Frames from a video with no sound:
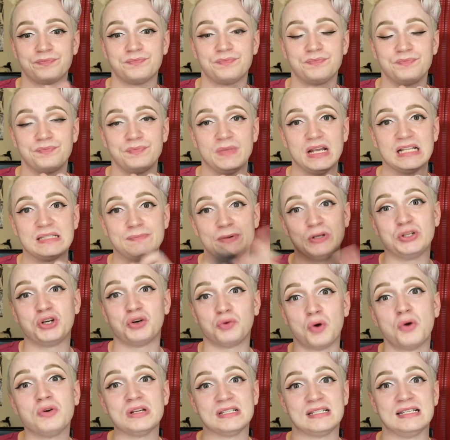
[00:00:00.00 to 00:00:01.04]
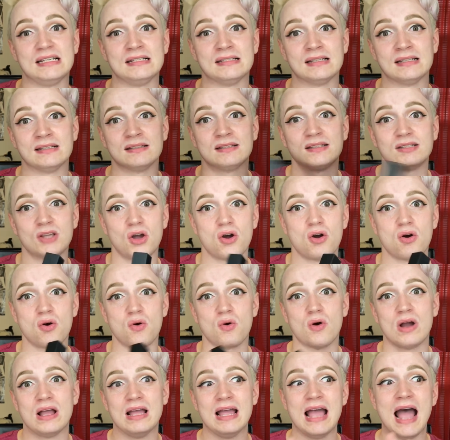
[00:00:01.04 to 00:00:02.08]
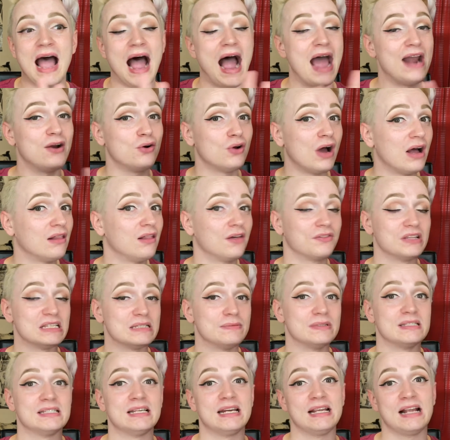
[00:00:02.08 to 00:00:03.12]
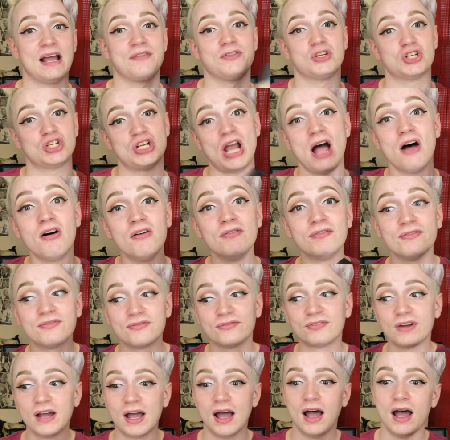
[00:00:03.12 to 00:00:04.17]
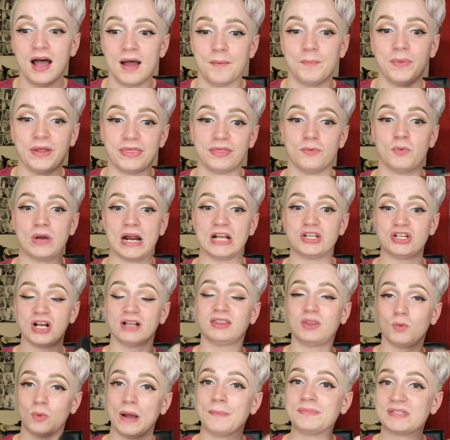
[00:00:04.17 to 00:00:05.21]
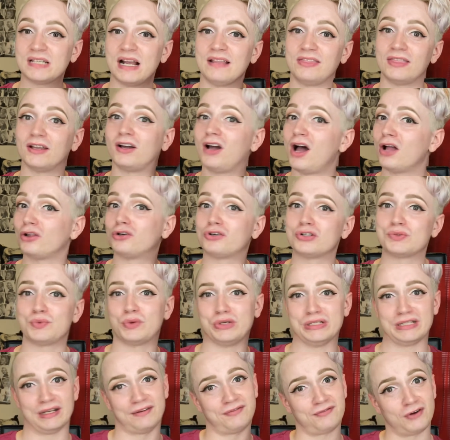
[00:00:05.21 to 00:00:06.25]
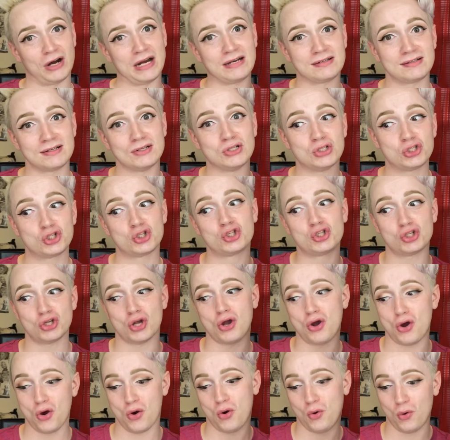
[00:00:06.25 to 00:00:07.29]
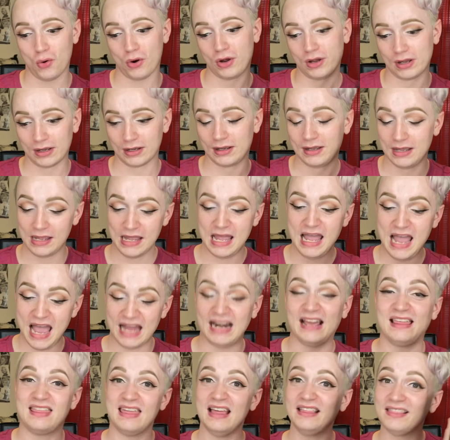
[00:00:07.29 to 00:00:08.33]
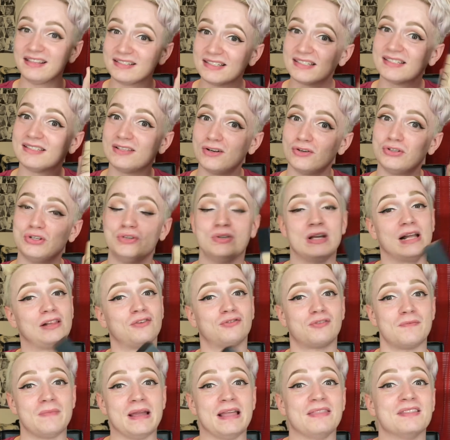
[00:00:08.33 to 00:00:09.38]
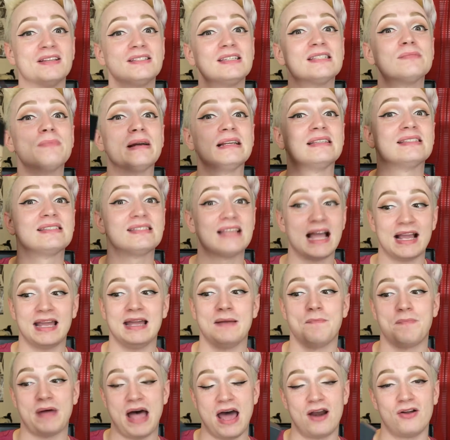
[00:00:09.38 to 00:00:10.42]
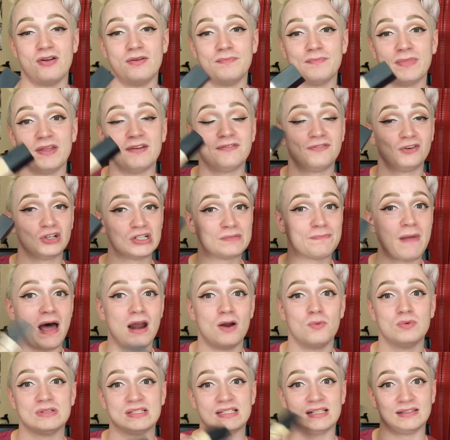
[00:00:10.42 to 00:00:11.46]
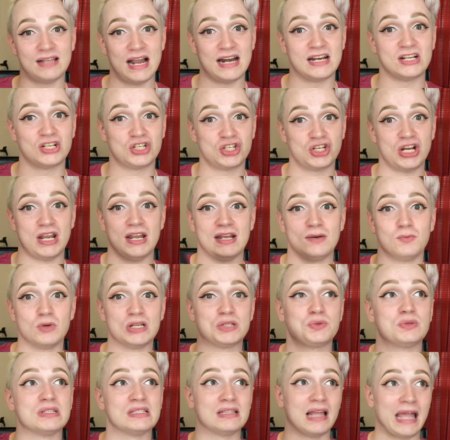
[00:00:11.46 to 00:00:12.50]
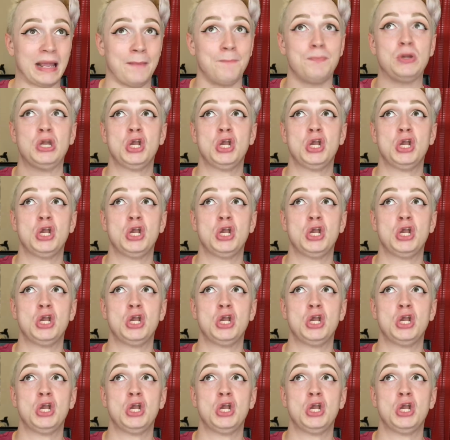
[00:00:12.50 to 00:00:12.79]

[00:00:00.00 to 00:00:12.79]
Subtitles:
it's been Corona season, so I don't know how long this has been sitting on the shelf, but when I checked the website, the colors were different, so... And I think this is a little too yellow for me, and this is my second bottle. The first bottle was the lightest shade, which was like pure